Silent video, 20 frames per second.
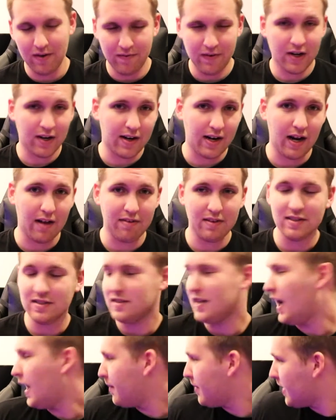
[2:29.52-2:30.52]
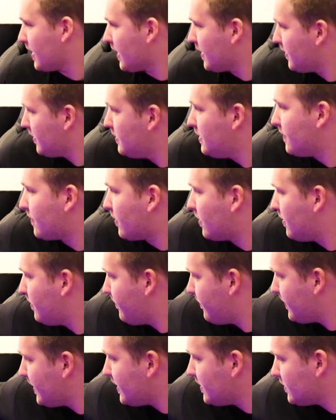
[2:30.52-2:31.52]
I figured it out this time, and I got the different
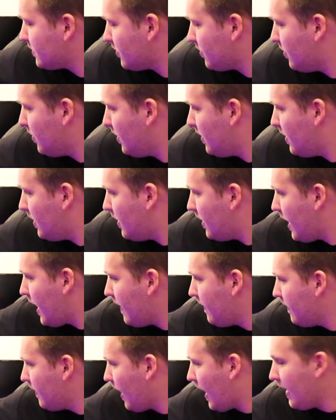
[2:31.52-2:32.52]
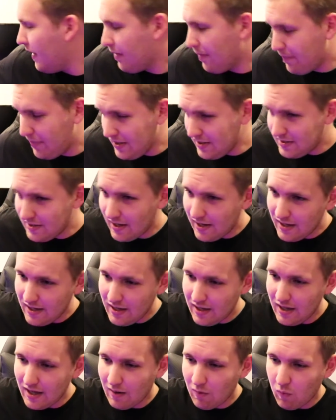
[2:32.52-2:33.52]
thing. So, and the
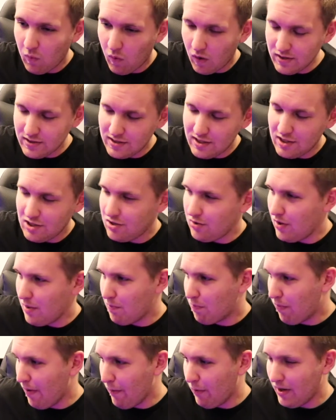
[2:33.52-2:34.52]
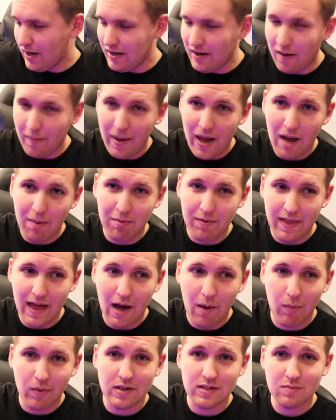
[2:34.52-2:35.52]
PCIe was an issue. What ended up happening with
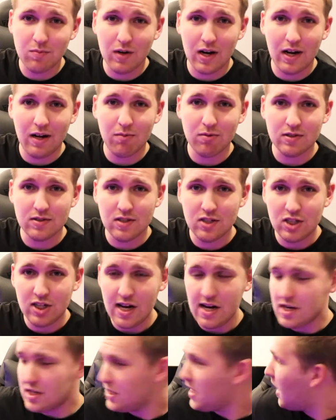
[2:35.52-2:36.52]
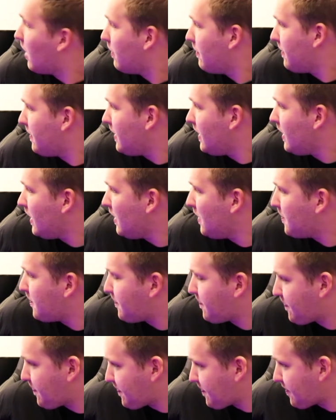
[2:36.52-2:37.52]
that one is when I was changing out the
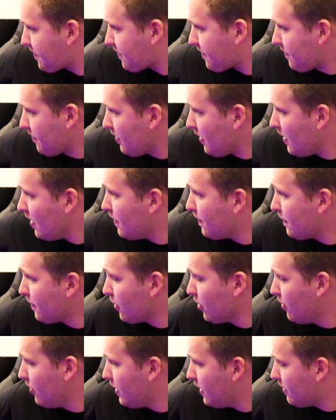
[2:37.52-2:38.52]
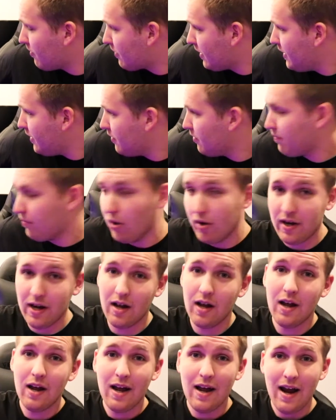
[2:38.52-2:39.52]
fluid and
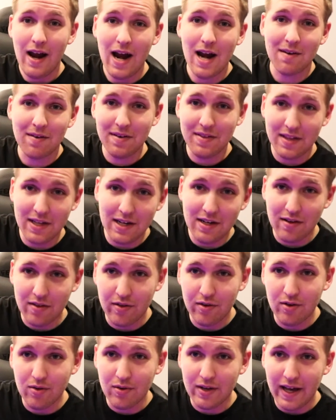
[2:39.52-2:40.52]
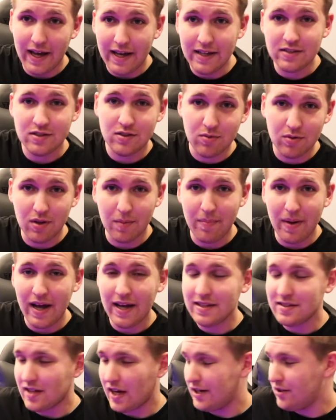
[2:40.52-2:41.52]
putting everything into the new case, doing the
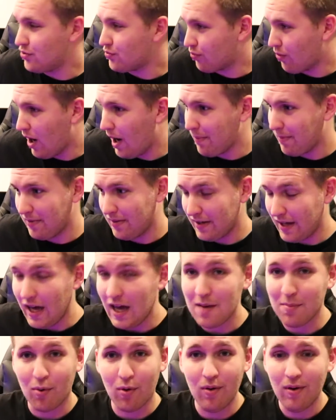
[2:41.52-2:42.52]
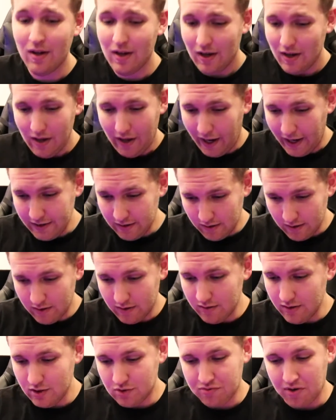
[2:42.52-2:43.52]
bends, I dropped the cable. I
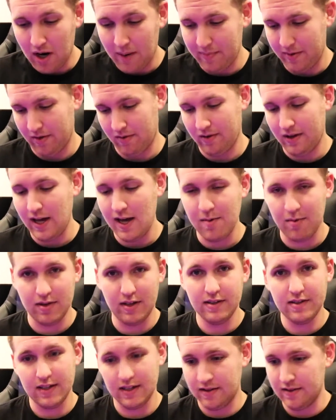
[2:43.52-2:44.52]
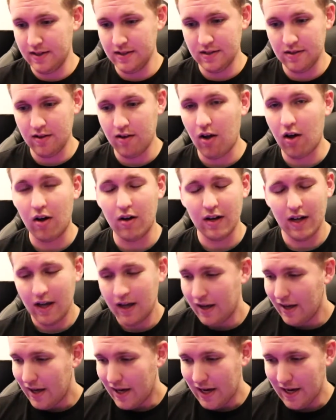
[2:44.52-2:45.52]
literally dropped, a cable that's like this long,
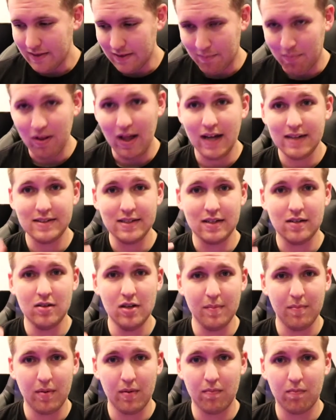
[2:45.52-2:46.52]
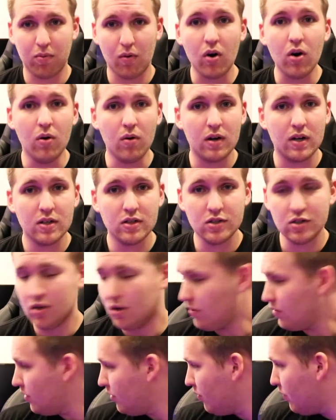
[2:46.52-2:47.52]
and the plastic clip broke,
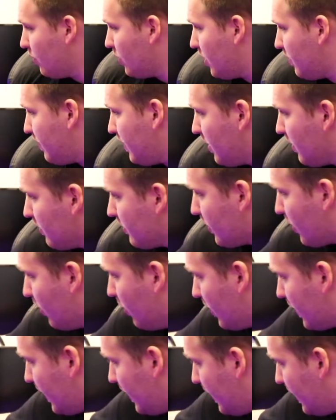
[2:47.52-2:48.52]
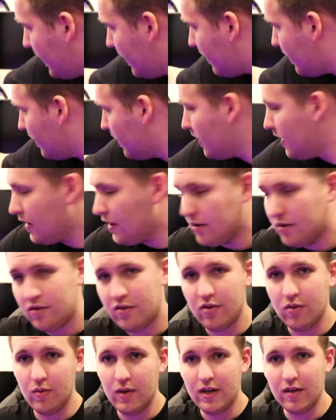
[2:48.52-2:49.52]
so you wouldn't be able to hook it in
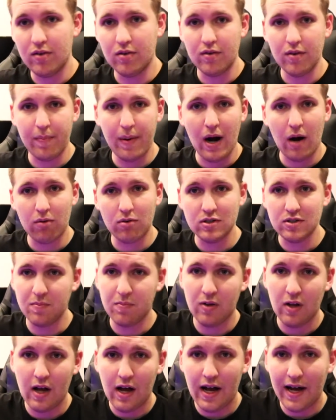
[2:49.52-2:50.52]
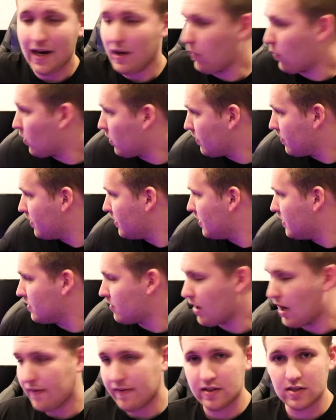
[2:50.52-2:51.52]
to either the power supply or the
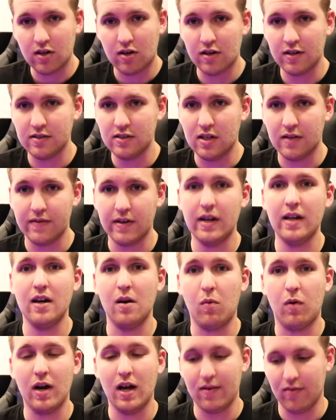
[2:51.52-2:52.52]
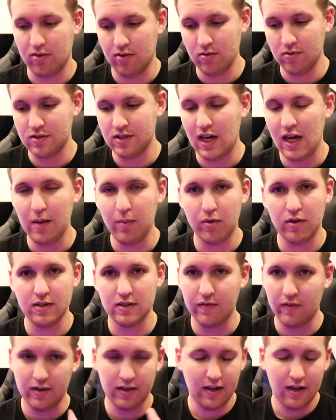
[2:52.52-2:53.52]
graphics card itself, and I didn't want to have a loose cable
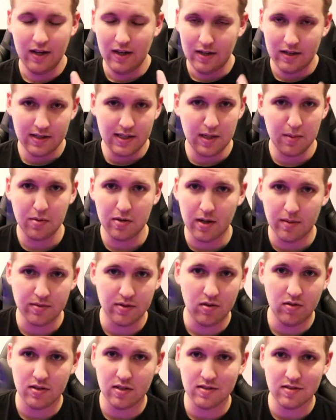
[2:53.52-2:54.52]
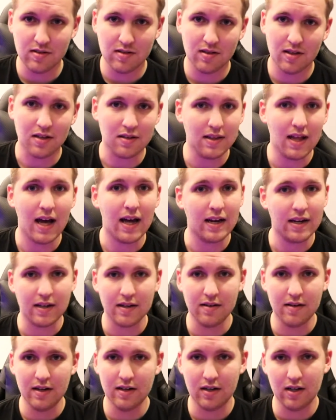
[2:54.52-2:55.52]
because if a cable comes loose on something like that,
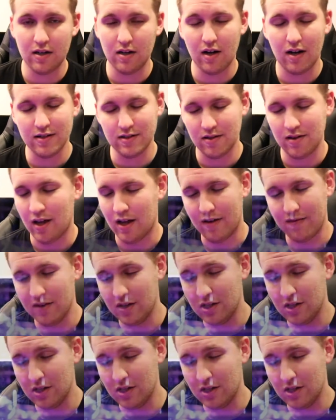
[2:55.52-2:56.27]
it could cause a lot of